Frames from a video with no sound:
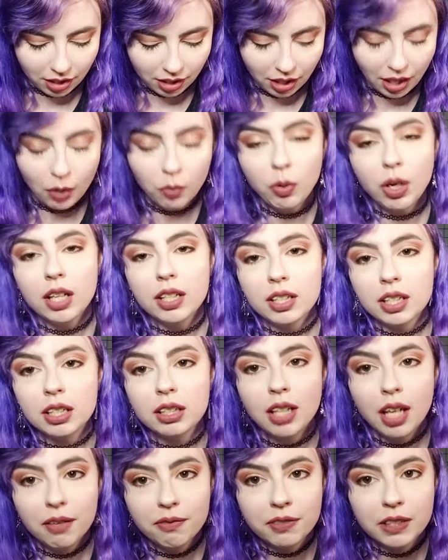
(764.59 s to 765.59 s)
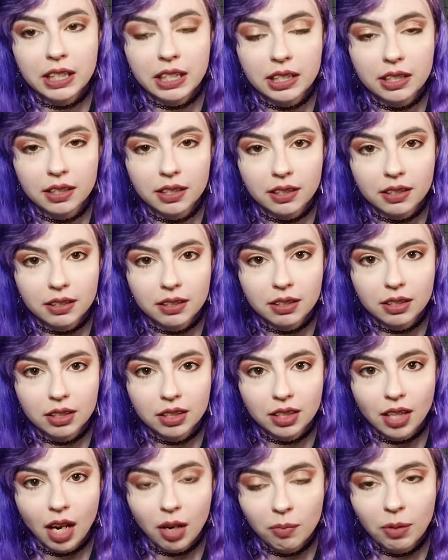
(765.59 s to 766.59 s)
want to love these
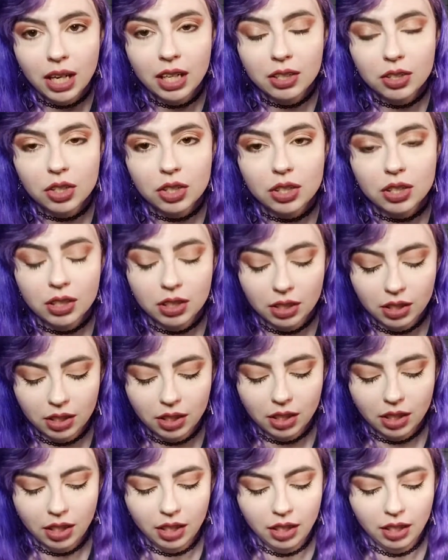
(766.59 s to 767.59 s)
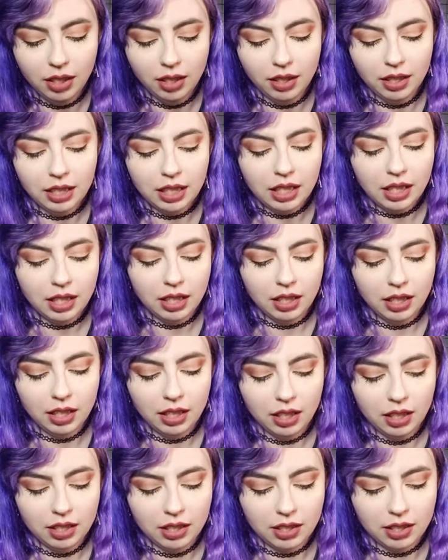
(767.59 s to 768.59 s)
so much.
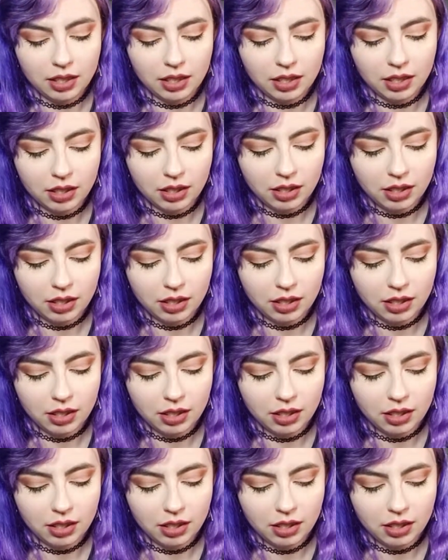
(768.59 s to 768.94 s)
These